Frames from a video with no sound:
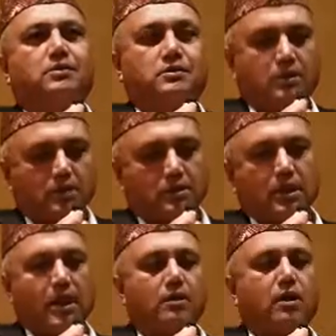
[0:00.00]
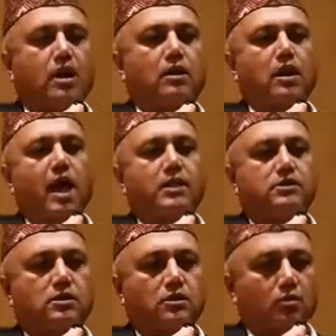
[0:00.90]
There are a
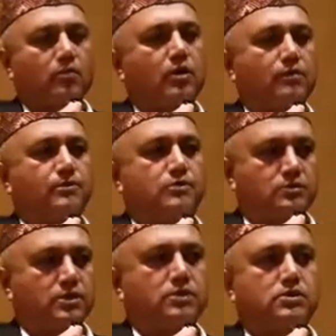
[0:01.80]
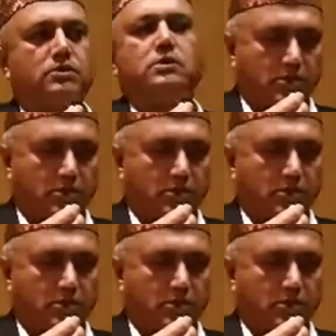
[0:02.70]
larger number of students